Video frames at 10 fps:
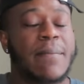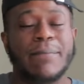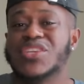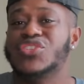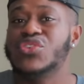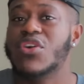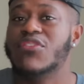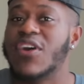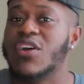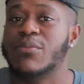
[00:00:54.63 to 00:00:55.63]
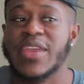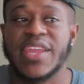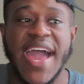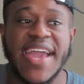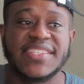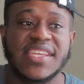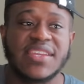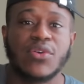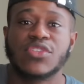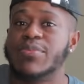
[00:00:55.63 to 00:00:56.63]
Make sure you go follow me on IG
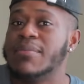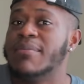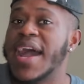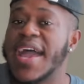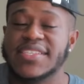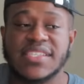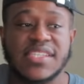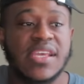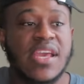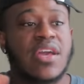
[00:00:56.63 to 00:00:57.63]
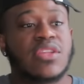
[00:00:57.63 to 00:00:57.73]
and go spam my IG